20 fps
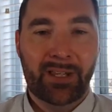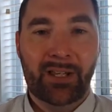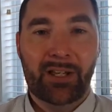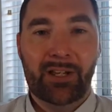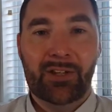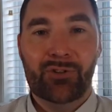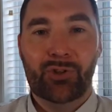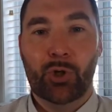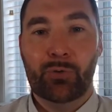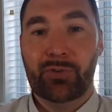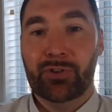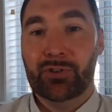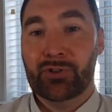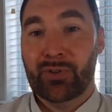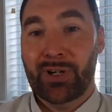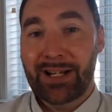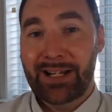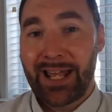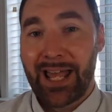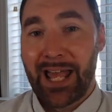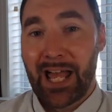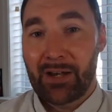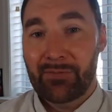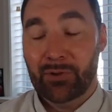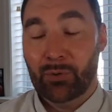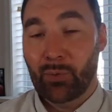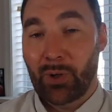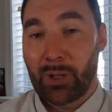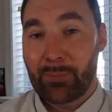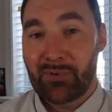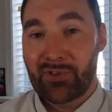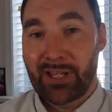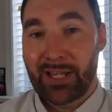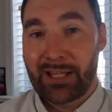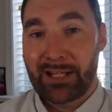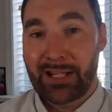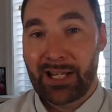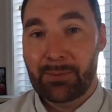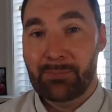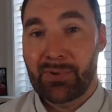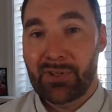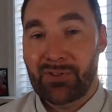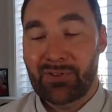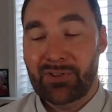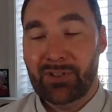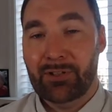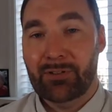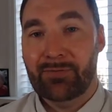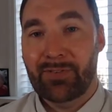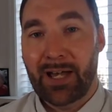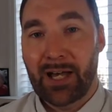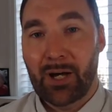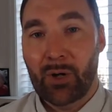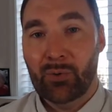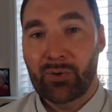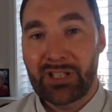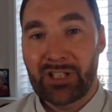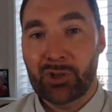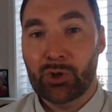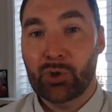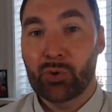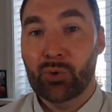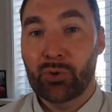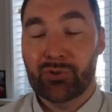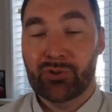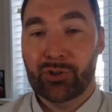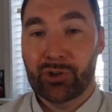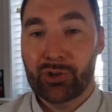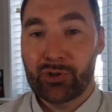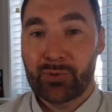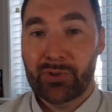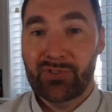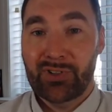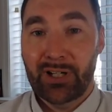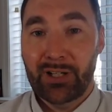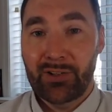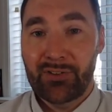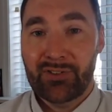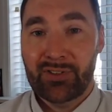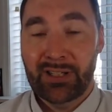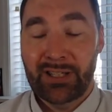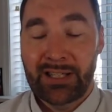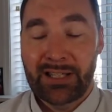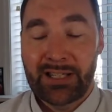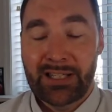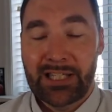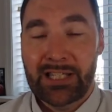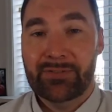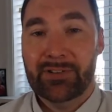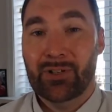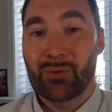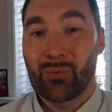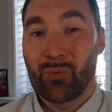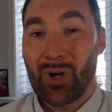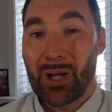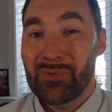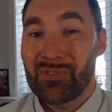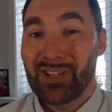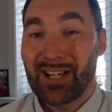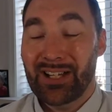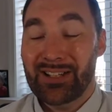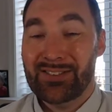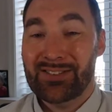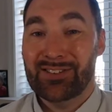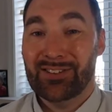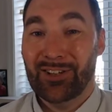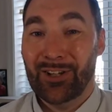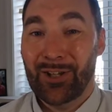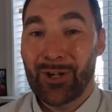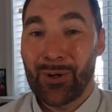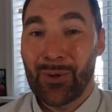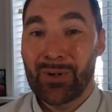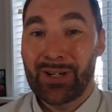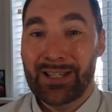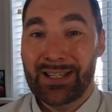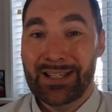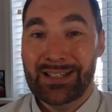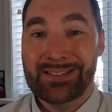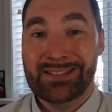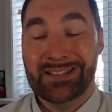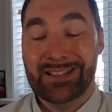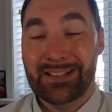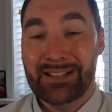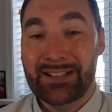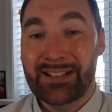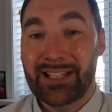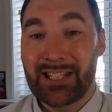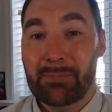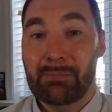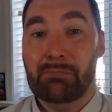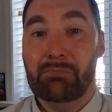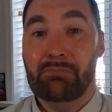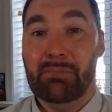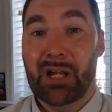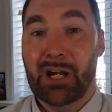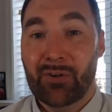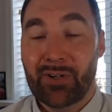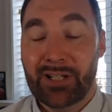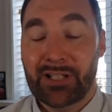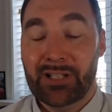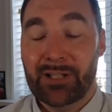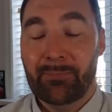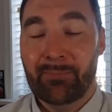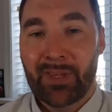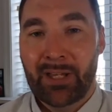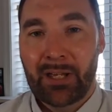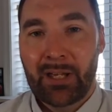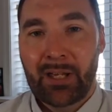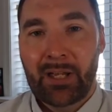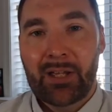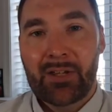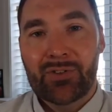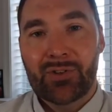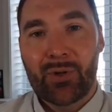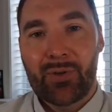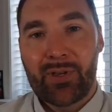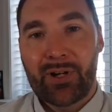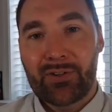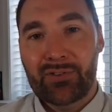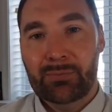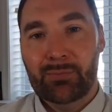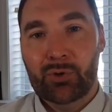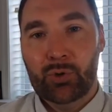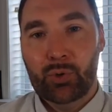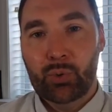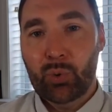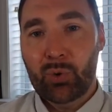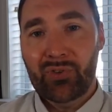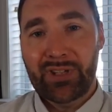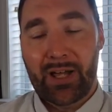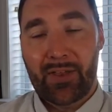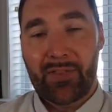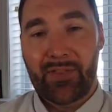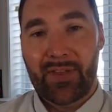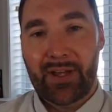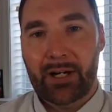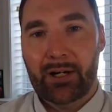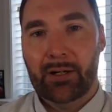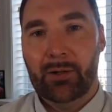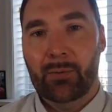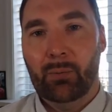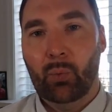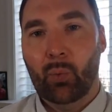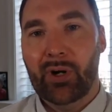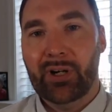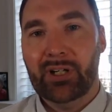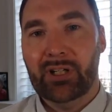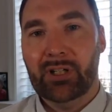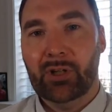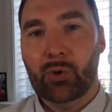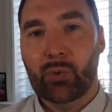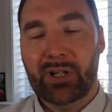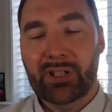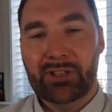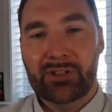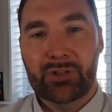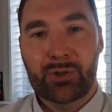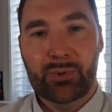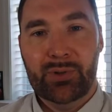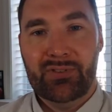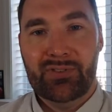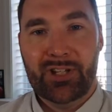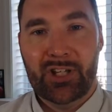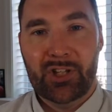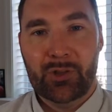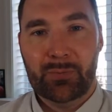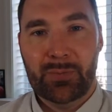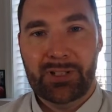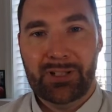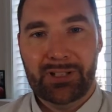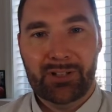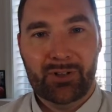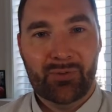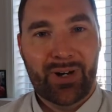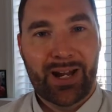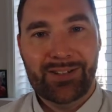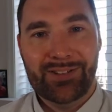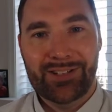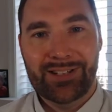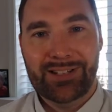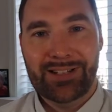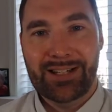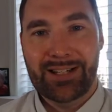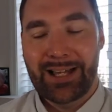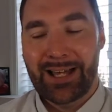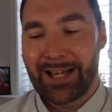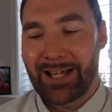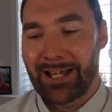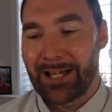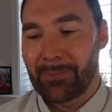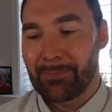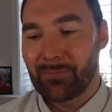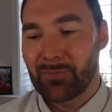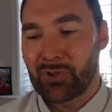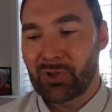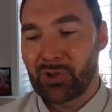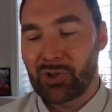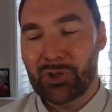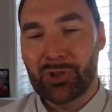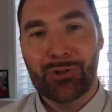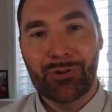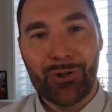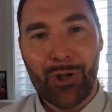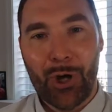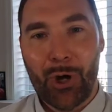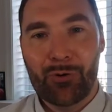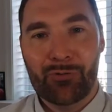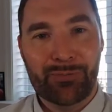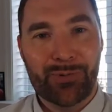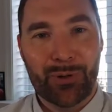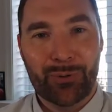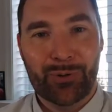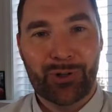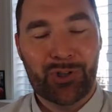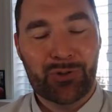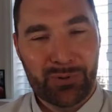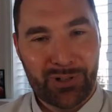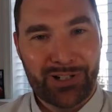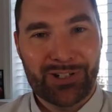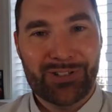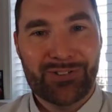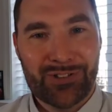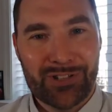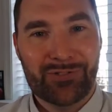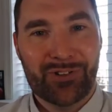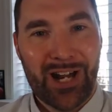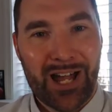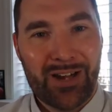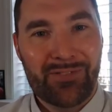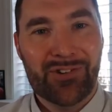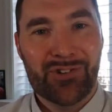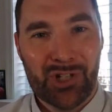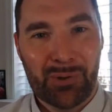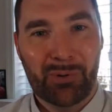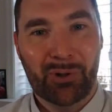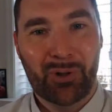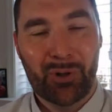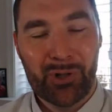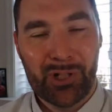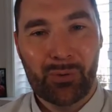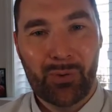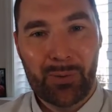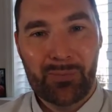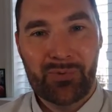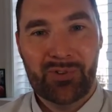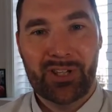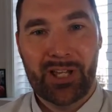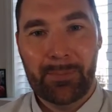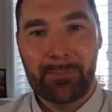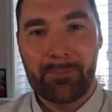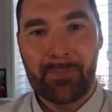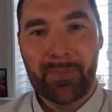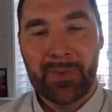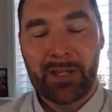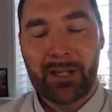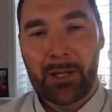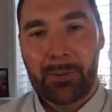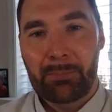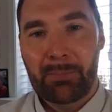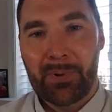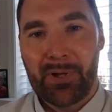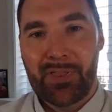So if you're trying to have your website and business found in Google search results, if your website's slow, it's going to get buried. So there are some tools out there where you can quickly do an assessment, and granted, you'll know from your own experience if you're having trouble loading your website, but